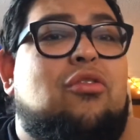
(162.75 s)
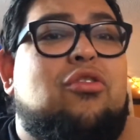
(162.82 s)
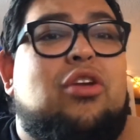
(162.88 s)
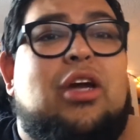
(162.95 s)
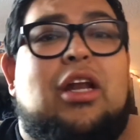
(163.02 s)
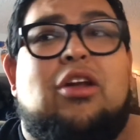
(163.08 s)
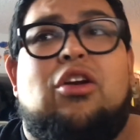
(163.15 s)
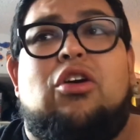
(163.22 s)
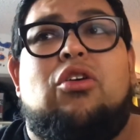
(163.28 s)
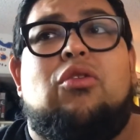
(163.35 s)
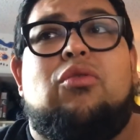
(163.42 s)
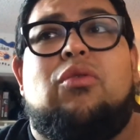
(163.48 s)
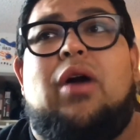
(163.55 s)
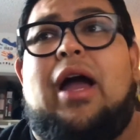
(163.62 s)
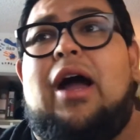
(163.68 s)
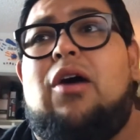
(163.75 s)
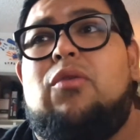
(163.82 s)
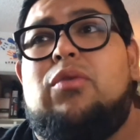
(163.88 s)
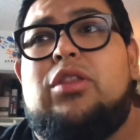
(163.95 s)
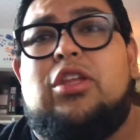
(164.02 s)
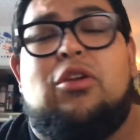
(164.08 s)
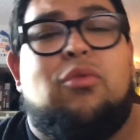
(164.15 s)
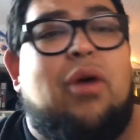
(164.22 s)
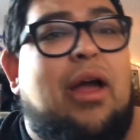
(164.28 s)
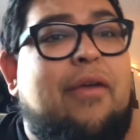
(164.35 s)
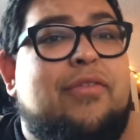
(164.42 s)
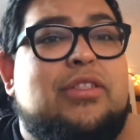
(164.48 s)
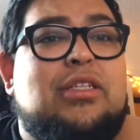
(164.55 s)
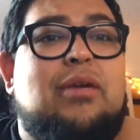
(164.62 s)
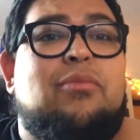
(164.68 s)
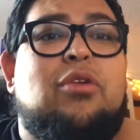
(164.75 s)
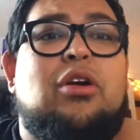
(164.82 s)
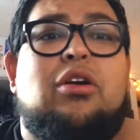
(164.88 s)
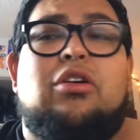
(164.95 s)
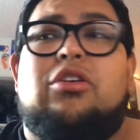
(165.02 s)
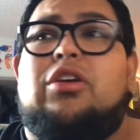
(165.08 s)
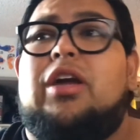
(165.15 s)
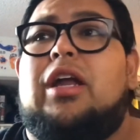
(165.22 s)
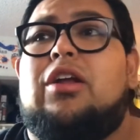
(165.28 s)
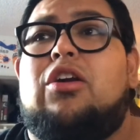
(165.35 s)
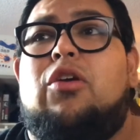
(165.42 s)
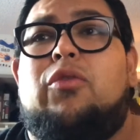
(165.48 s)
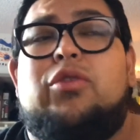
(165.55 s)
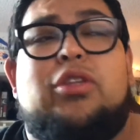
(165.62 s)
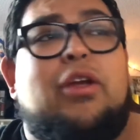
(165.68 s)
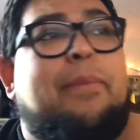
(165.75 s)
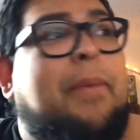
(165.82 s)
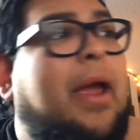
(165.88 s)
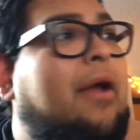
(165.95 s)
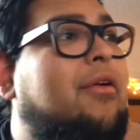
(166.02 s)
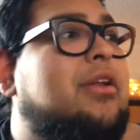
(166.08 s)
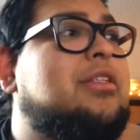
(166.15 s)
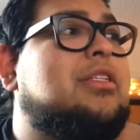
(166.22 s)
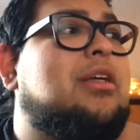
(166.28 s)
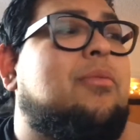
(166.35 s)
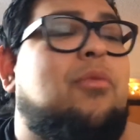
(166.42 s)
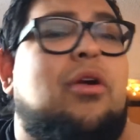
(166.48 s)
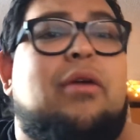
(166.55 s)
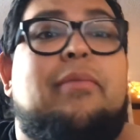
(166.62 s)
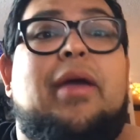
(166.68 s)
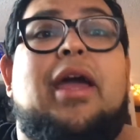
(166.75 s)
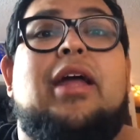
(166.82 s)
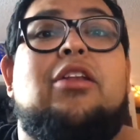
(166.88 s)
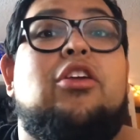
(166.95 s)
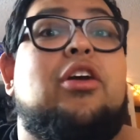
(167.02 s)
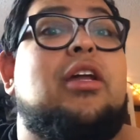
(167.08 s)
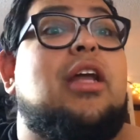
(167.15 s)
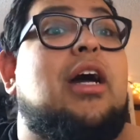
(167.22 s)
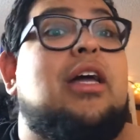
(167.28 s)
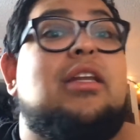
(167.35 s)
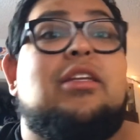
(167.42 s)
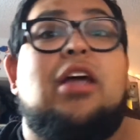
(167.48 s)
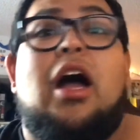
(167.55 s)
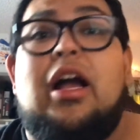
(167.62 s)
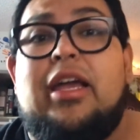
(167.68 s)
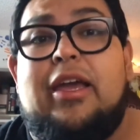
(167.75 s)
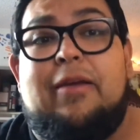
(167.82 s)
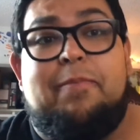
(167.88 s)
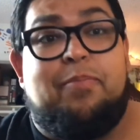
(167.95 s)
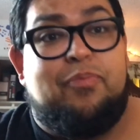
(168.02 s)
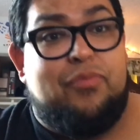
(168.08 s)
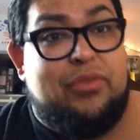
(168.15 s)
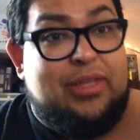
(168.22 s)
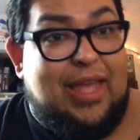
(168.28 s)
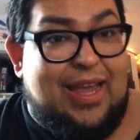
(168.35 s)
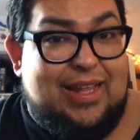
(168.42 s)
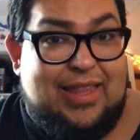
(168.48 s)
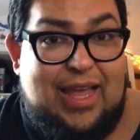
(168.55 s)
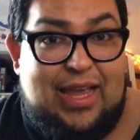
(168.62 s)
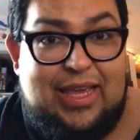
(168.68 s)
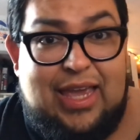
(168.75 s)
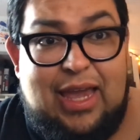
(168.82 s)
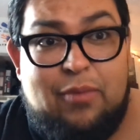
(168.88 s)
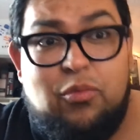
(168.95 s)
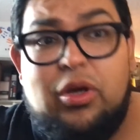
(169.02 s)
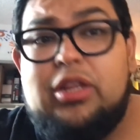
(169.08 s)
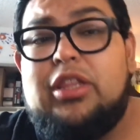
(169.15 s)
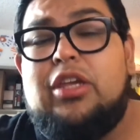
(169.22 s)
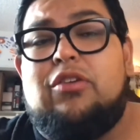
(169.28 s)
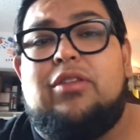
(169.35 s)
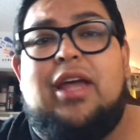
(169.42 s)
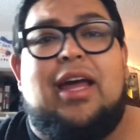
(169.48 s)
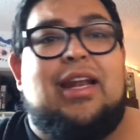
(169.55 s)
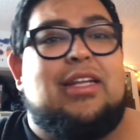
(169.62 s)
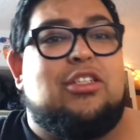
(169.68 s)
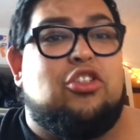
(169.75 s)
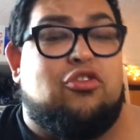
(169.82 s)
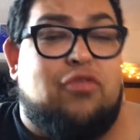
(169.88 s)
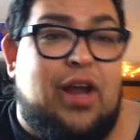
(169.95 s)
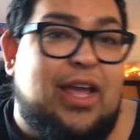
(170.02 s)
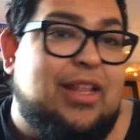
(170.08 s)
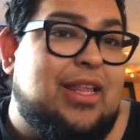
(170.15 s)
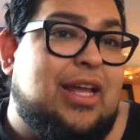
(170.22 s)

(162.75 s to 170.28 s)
You got to go out with your wife somewhere, or you got to go with your parents somewhere. Man, you can undock it. Take that game with you. That is great.